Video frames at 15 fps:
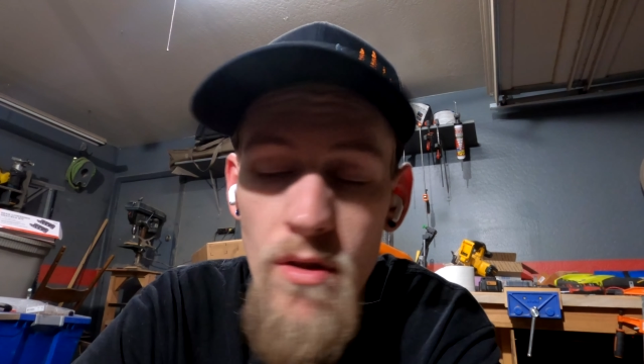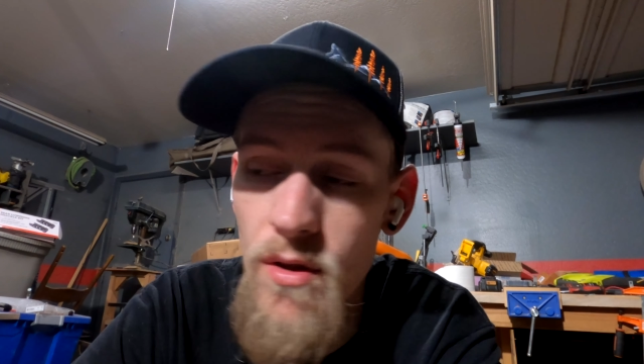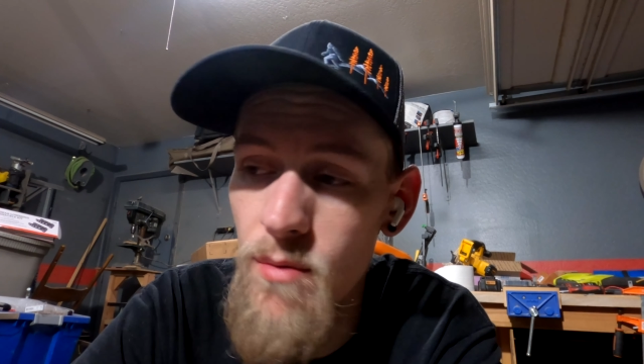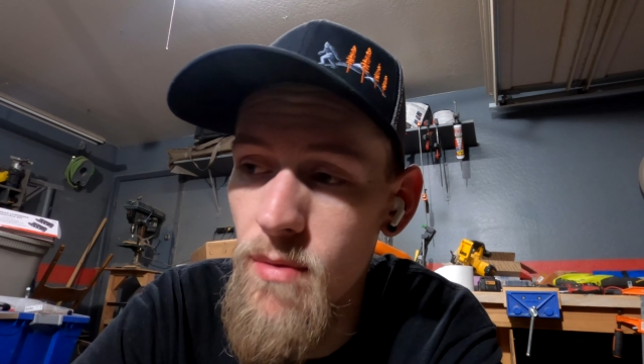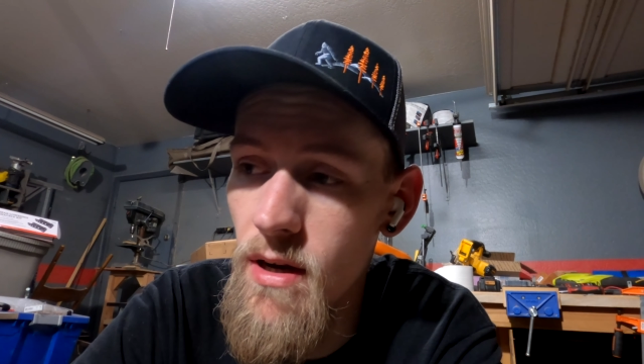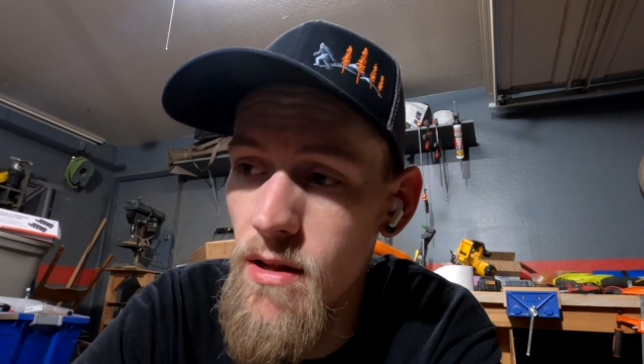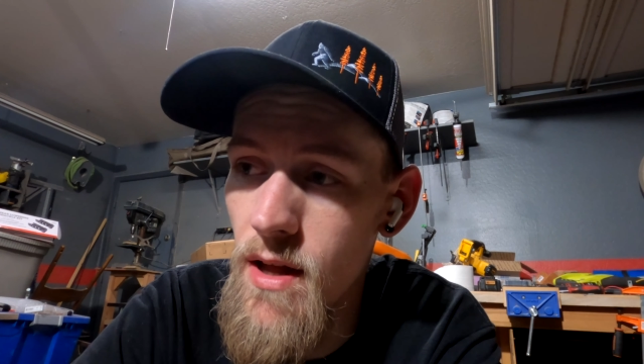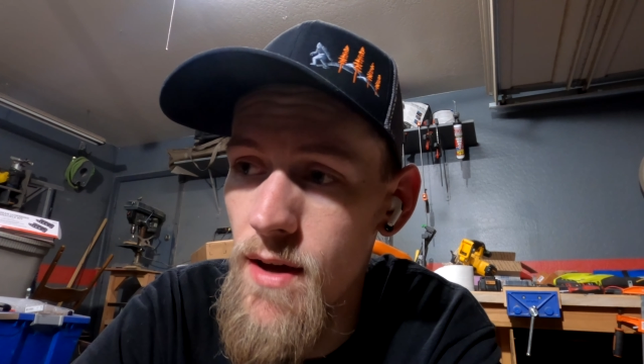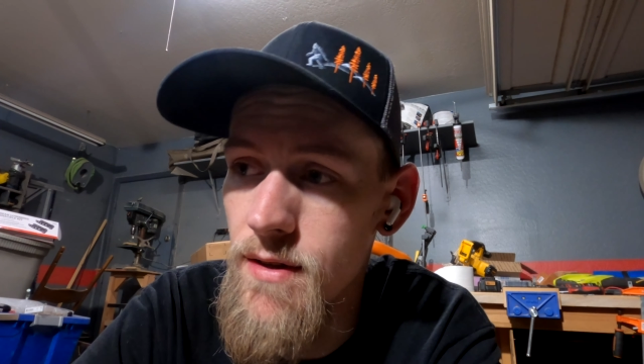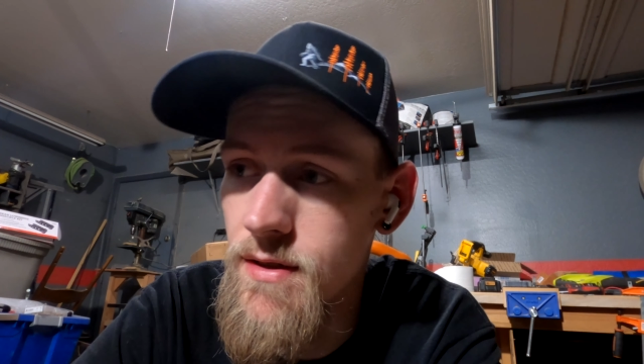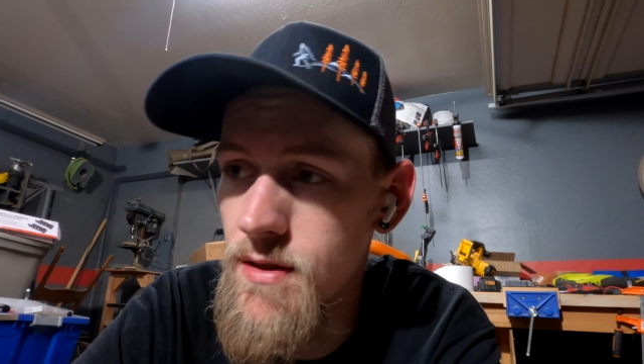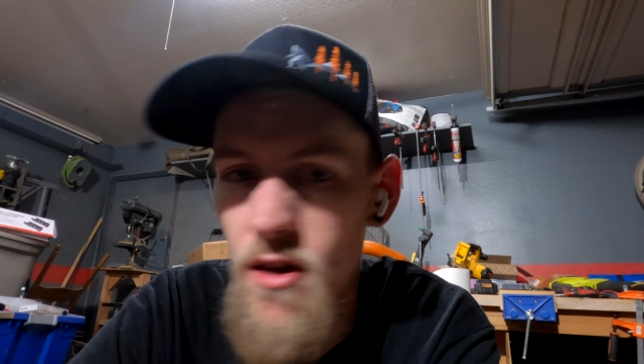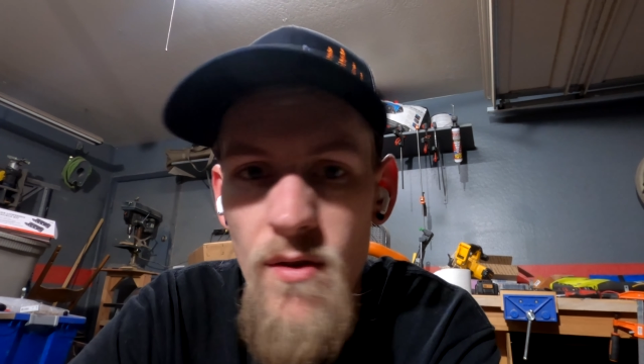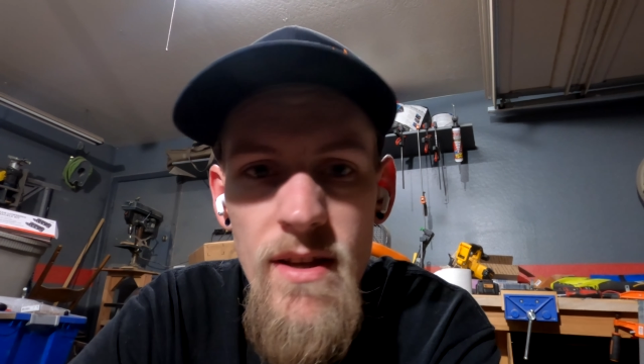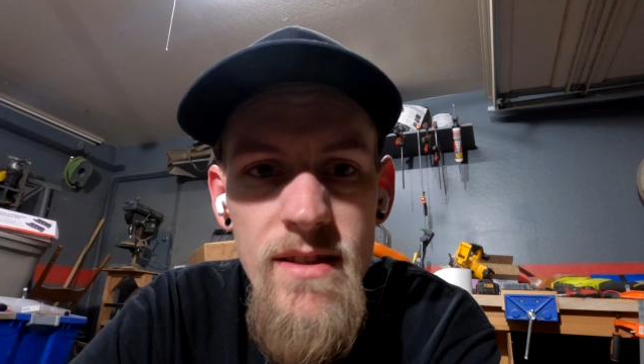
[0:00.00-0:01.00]
a little bit of
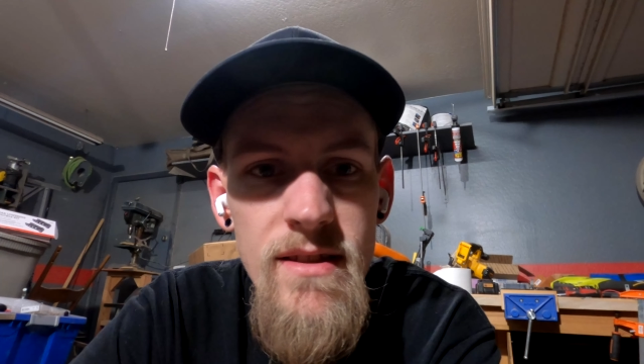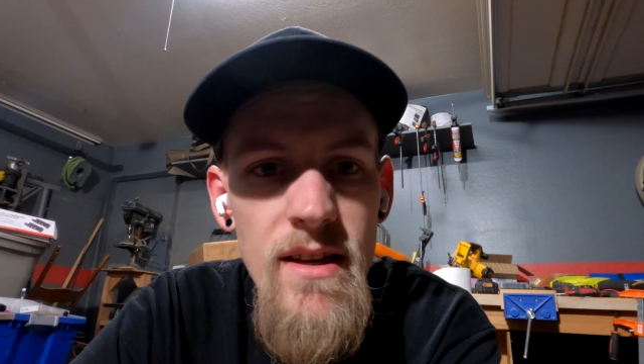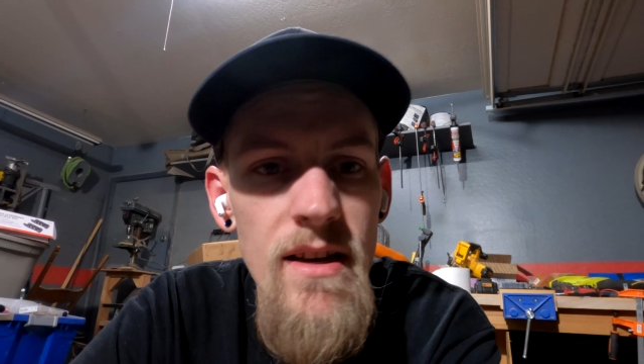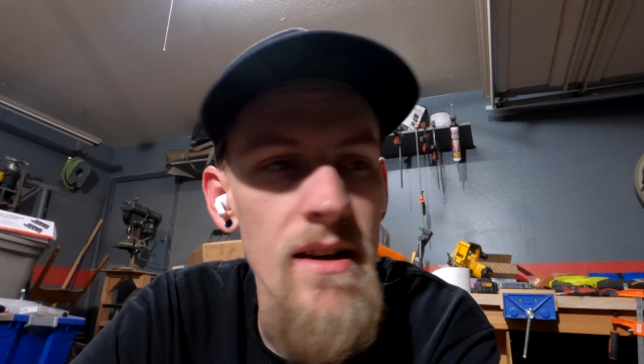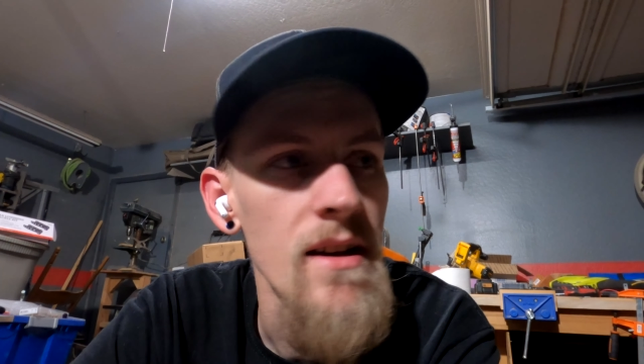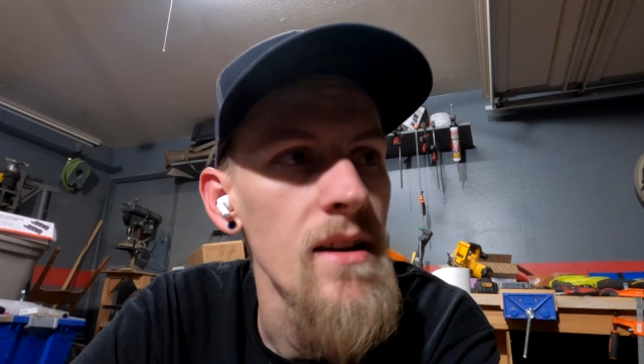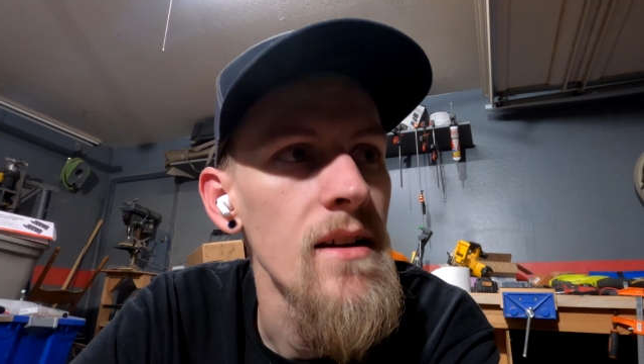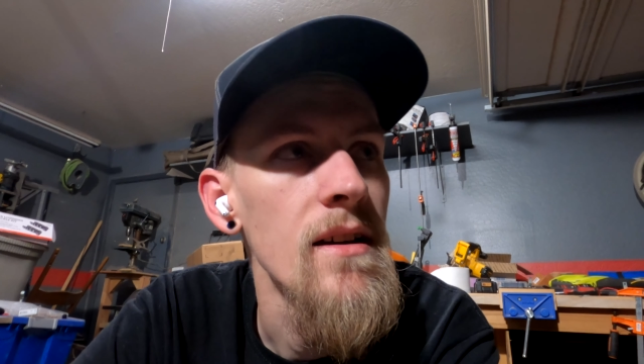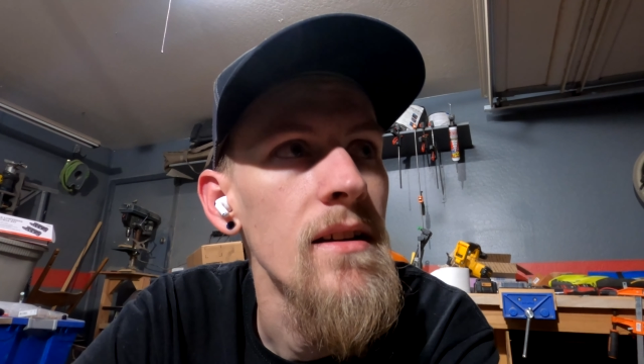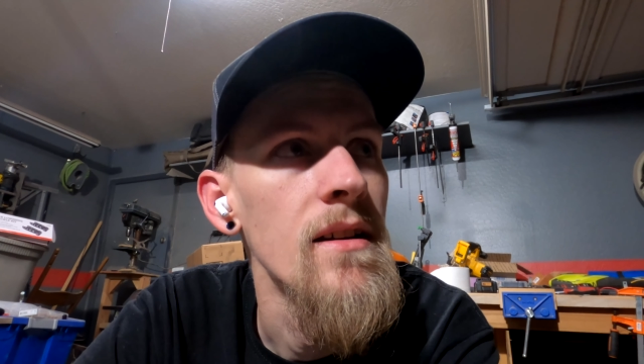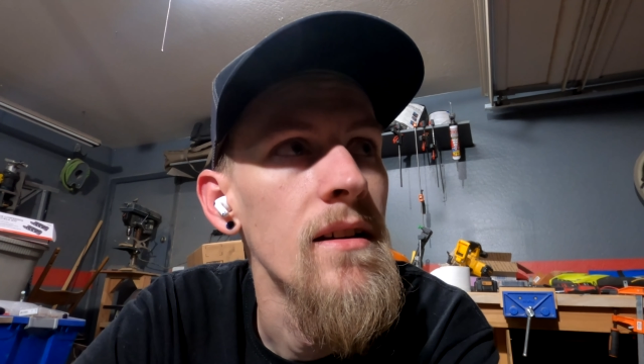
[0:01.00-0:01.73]
loss. So let's throw